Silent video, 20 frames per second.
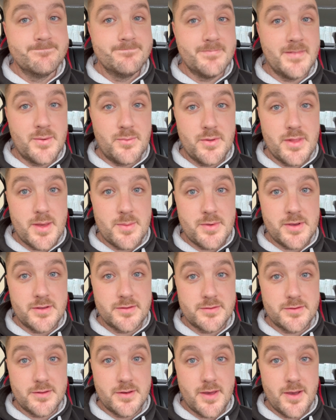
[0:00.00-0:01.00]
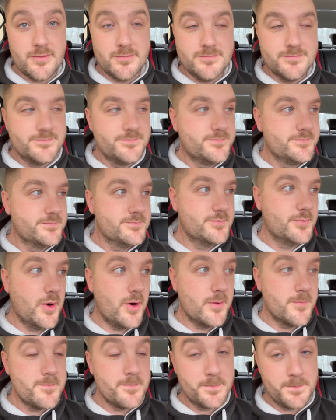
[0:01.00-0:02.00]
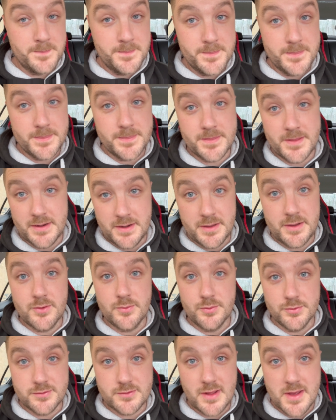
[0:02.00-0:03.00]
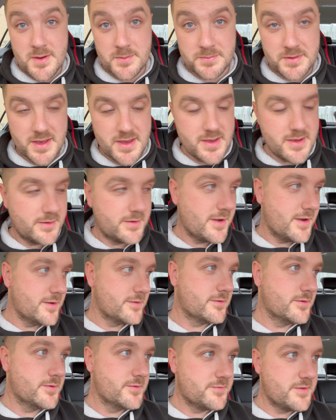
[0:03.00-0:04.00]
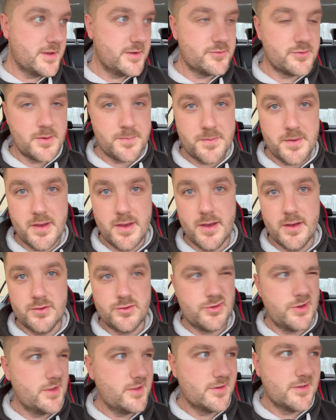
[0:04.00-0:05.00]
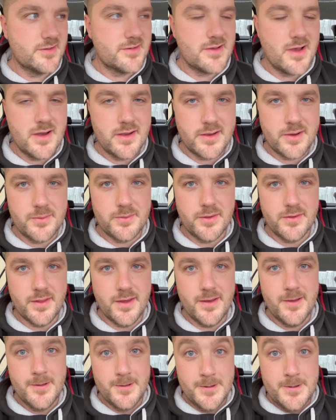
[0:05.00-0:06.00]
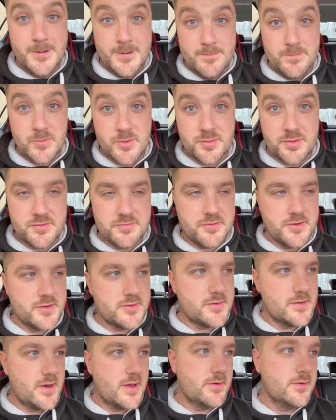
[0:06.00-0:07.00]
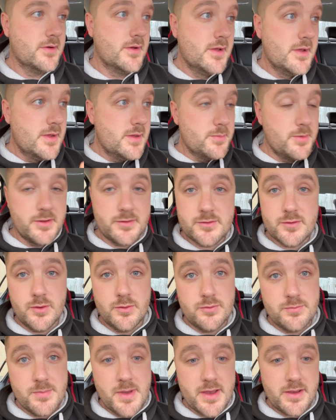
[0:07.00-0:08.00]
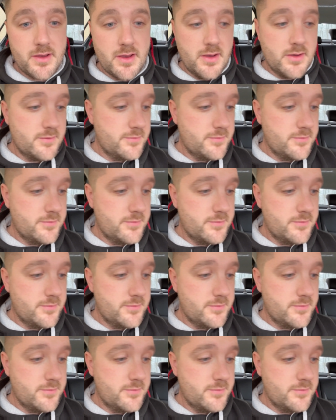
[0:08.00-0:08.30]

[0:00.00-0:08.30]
Now, what that means, I don't know. But the link will stay updated, guys. So if they drop a cheeky discount code on there, you'll be the first to know. But this tool's mega